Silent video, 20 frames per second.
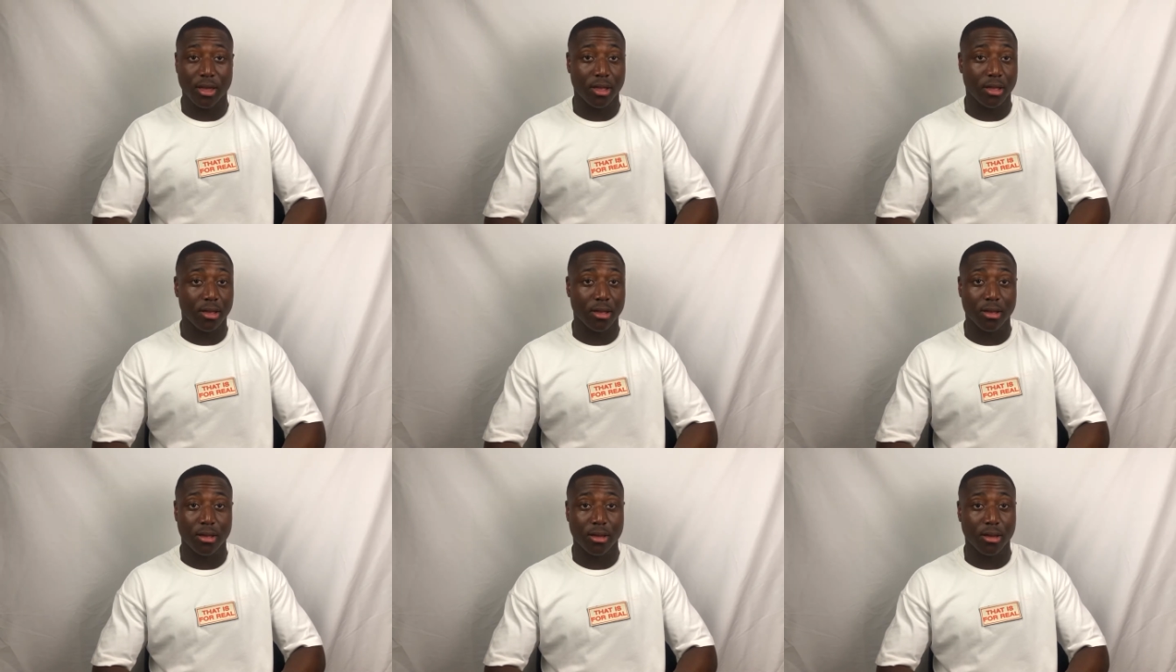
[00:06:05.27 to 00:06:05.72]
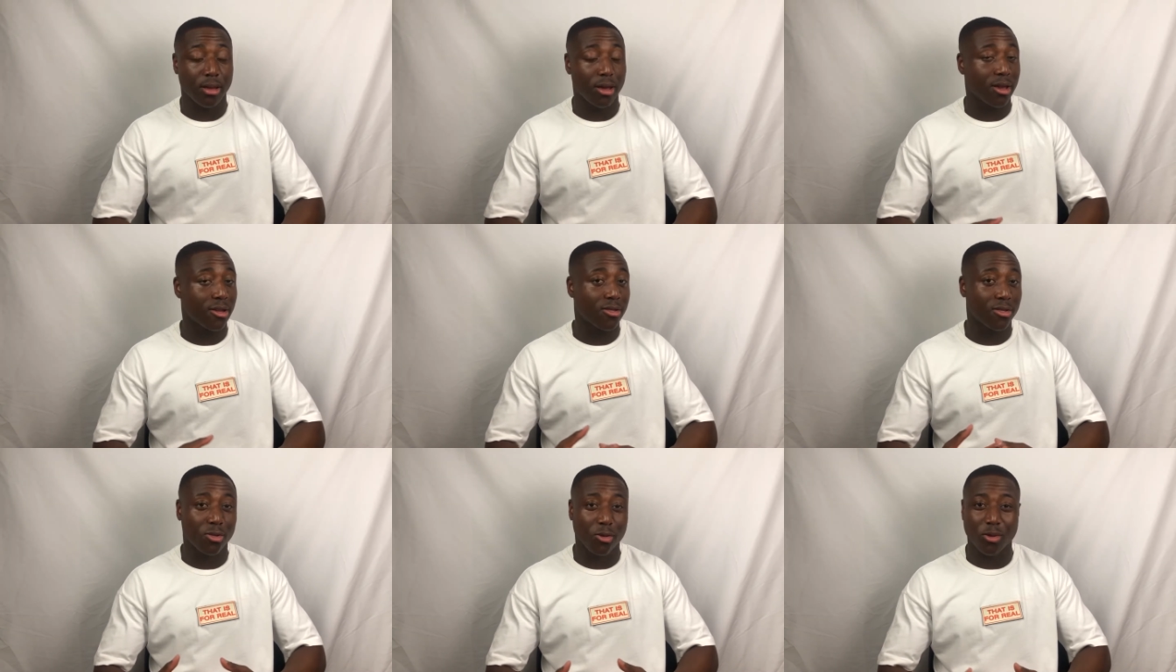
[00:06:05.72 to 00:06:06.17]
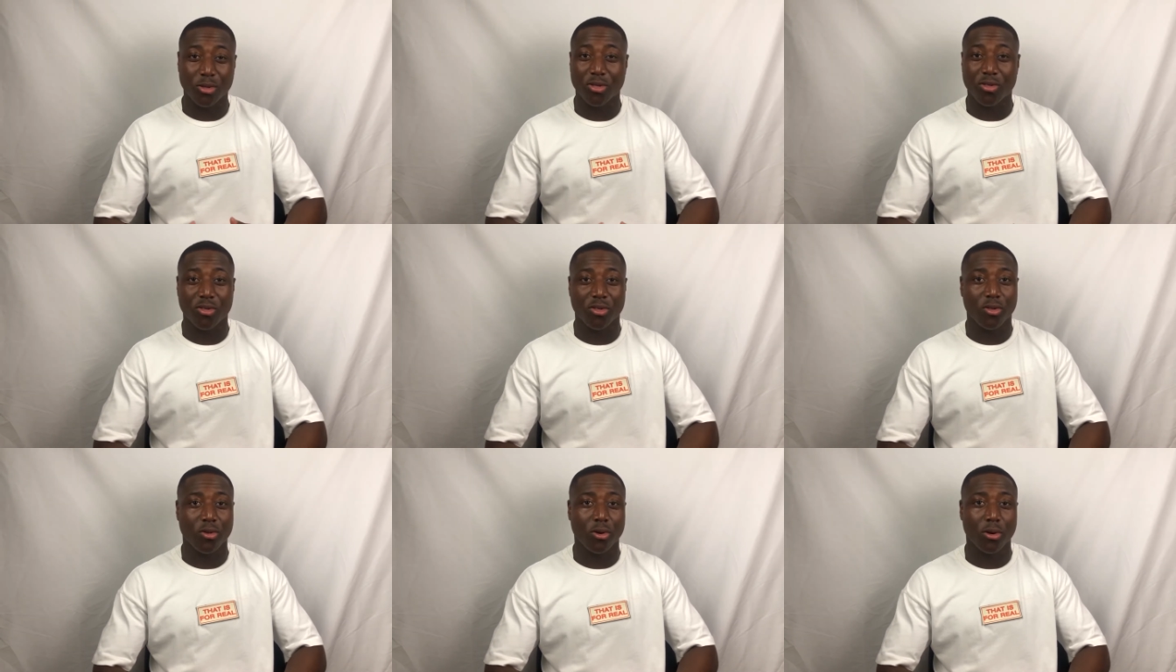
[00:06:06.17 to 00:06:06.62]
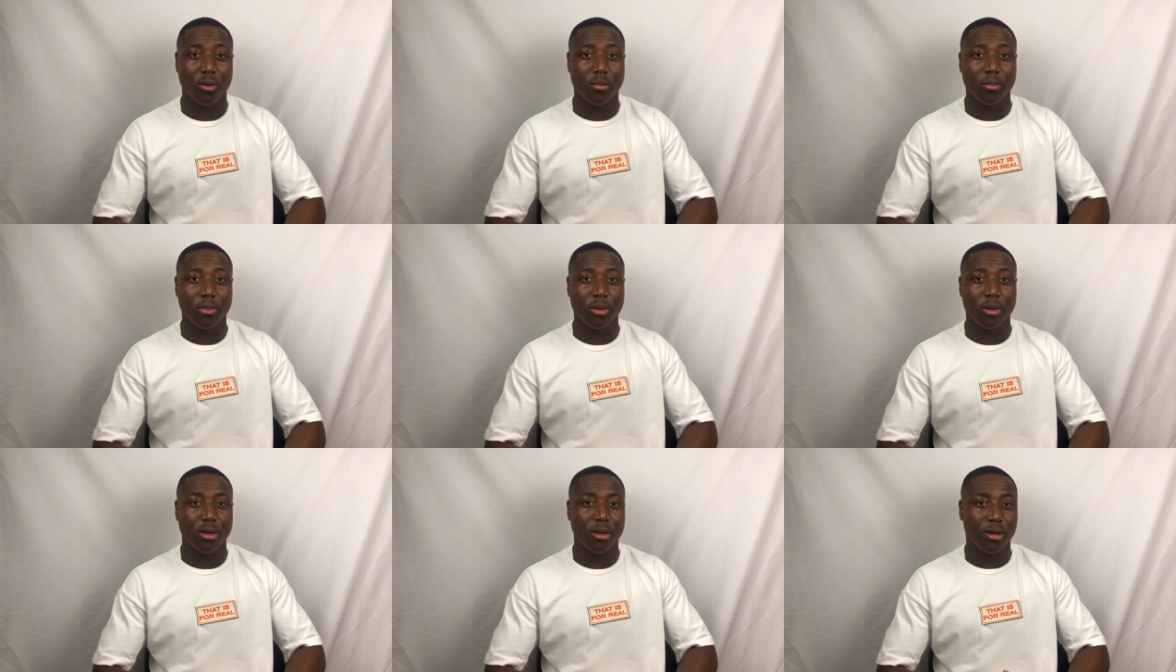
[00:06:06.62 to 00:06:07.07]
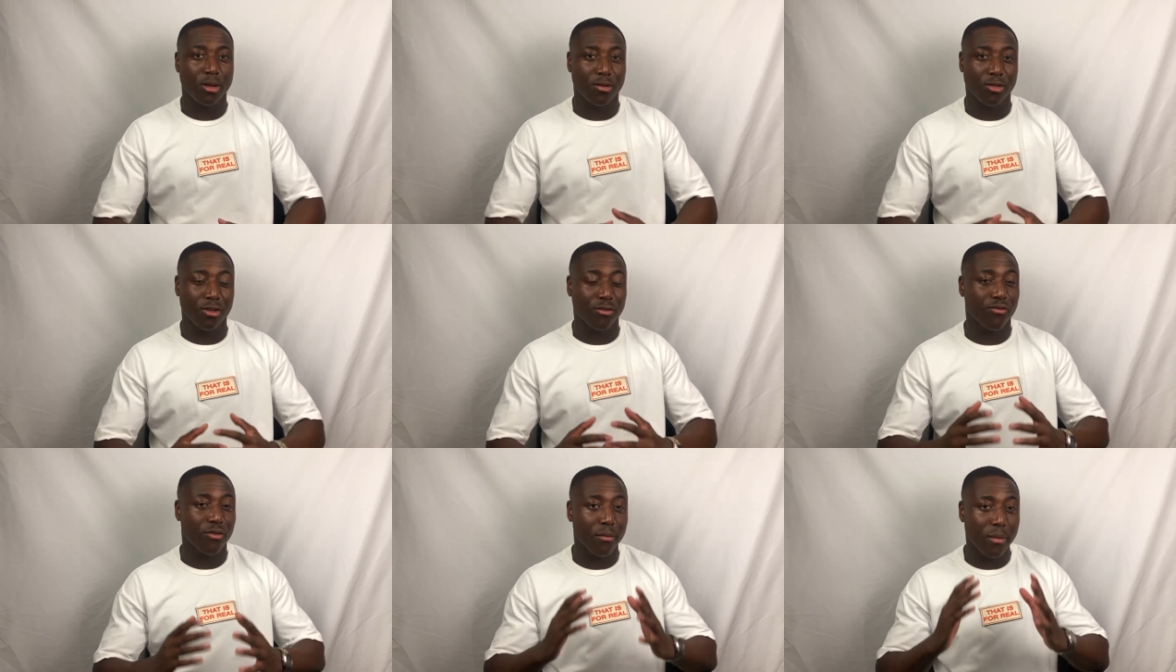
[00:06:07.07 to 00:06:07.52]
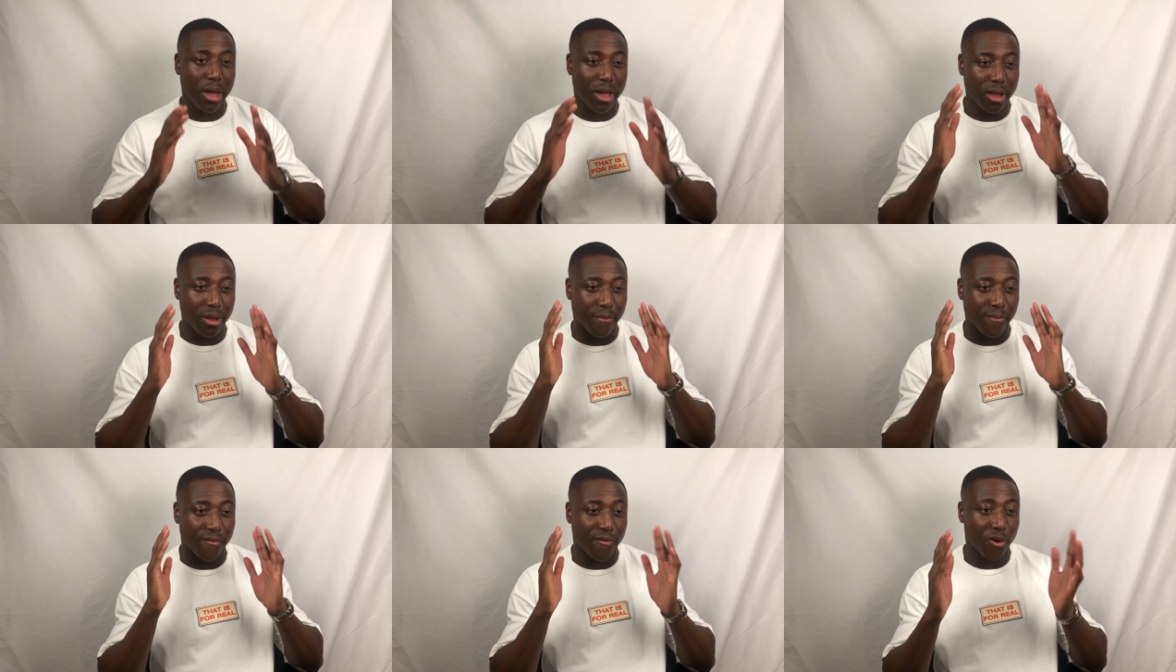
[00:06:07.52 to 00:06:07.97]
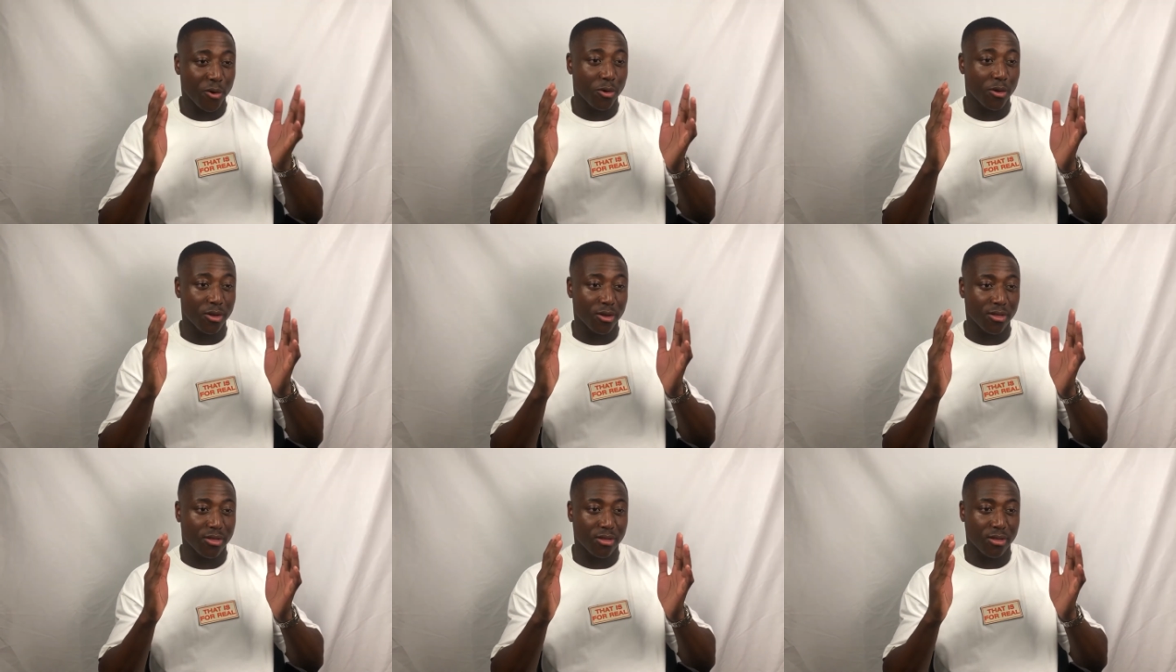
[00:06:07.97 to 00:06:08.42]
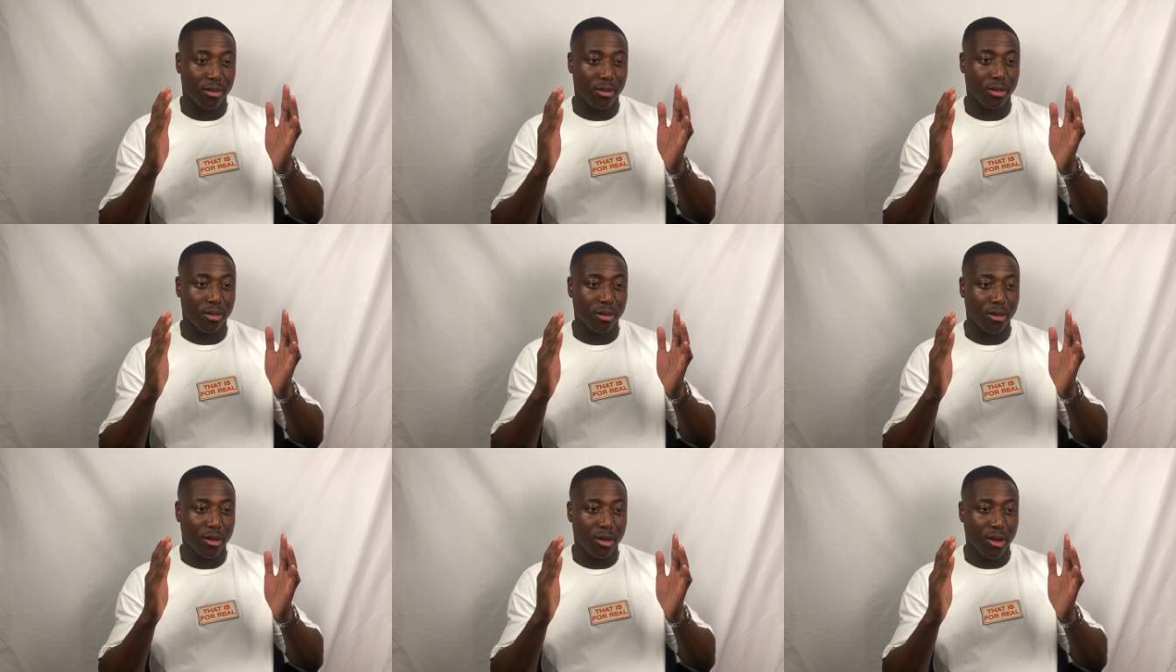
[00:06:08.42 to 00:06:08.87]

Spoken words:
and it's non-stop. Just remaining focused and